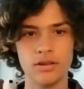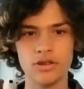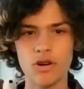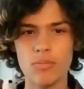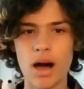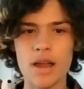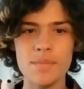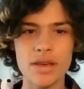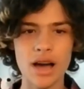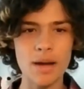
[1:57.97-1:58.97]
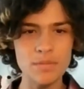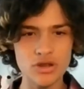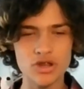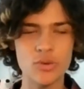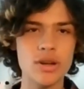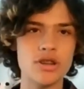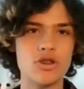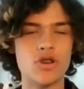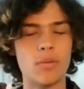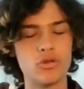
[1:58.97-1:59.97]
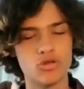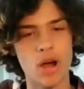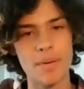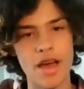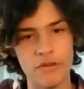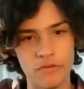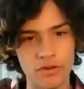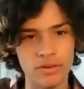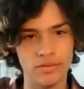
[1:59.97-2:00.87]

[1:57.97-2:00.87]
Don't mind me, I'm just tuning to double drop F.